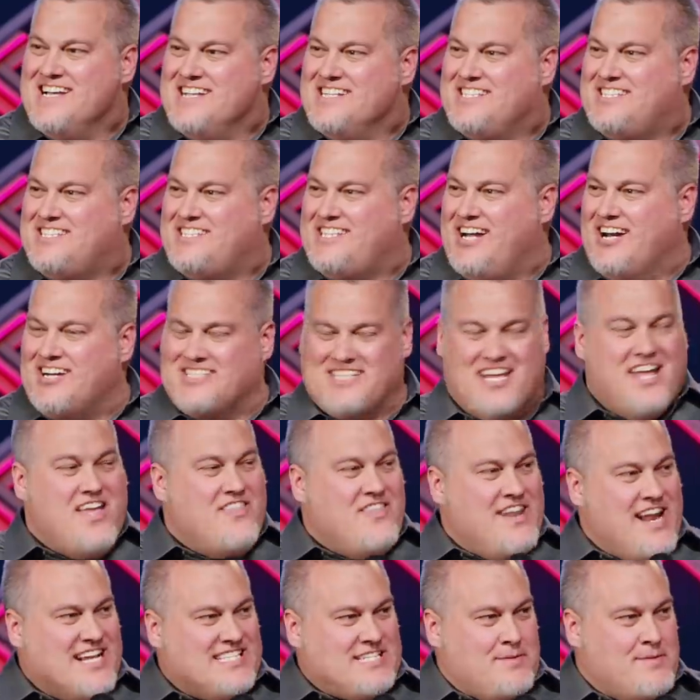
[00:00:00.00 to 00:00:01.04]
Seriously,
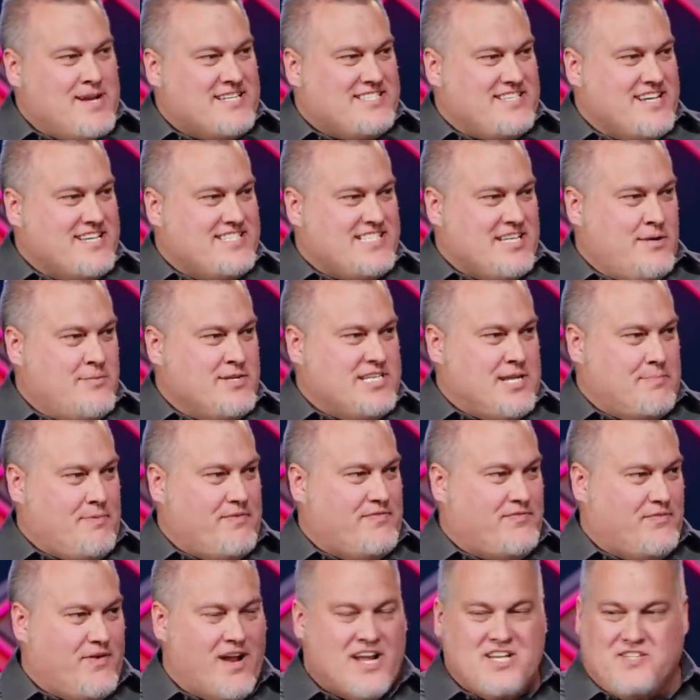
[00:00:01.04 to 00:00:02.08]
the next time I see someone dip a
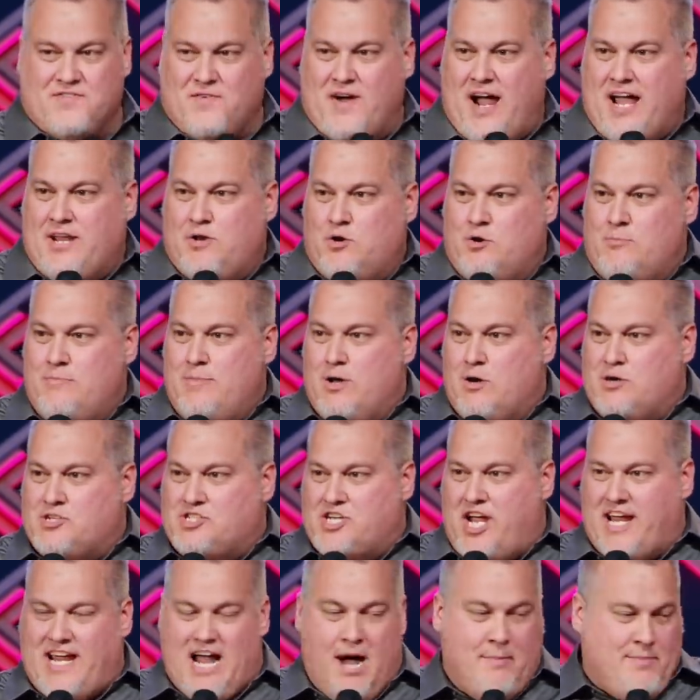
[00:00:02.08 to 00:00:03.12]
french fry into a
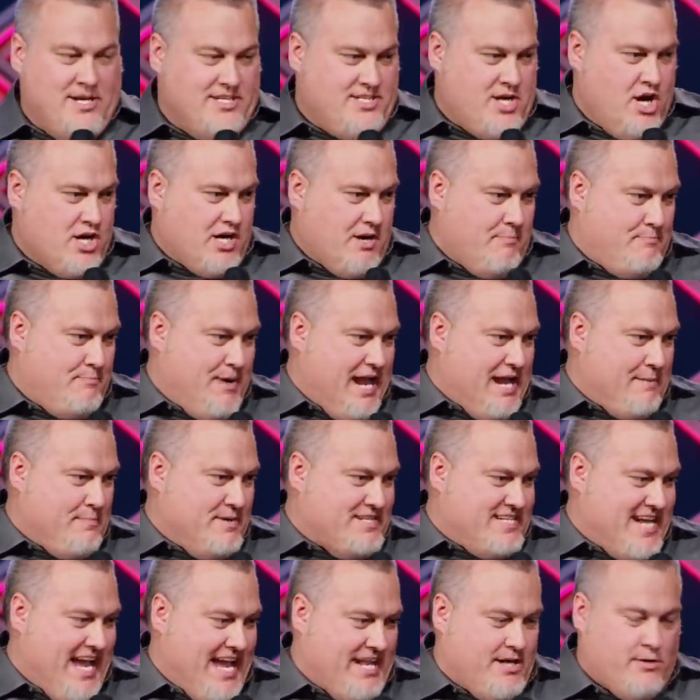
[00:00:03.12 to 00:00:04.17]
milkshake, I'm gonna dunk a baked
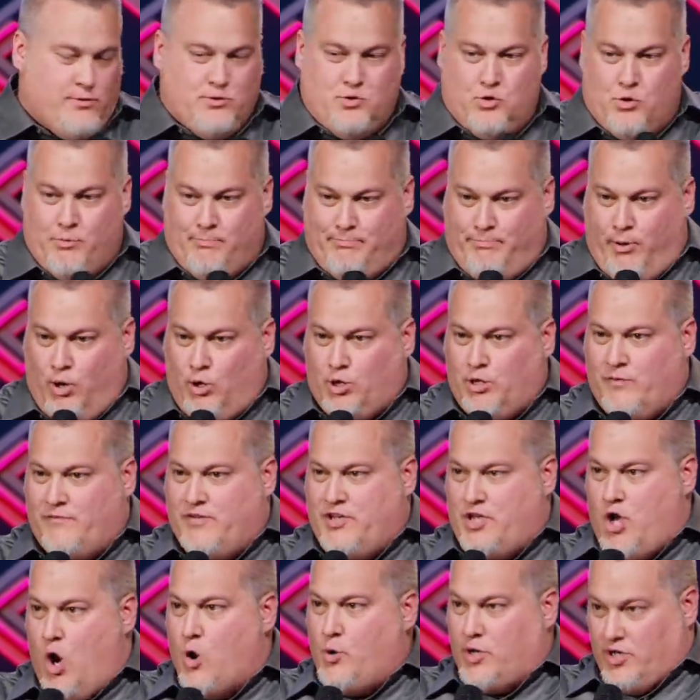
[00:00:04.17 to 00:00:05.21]
potato into a bowl of
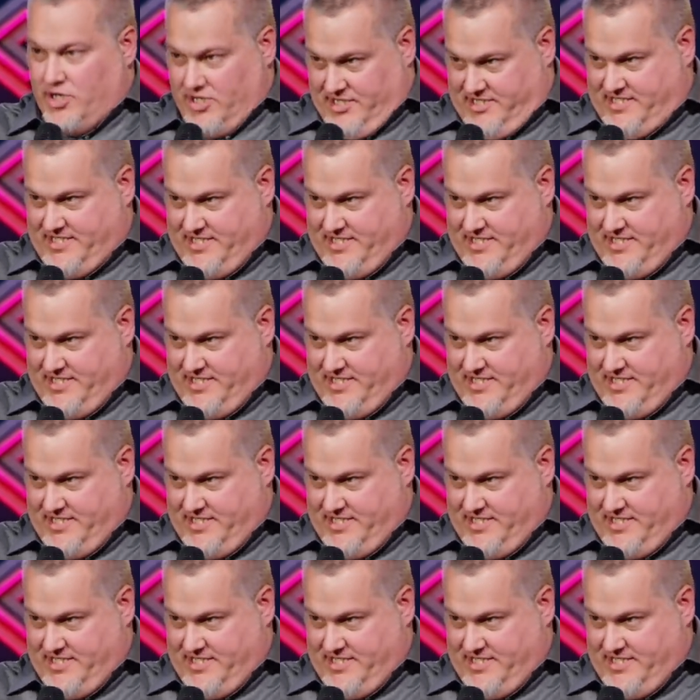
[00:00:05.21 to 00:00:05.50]
yogurt.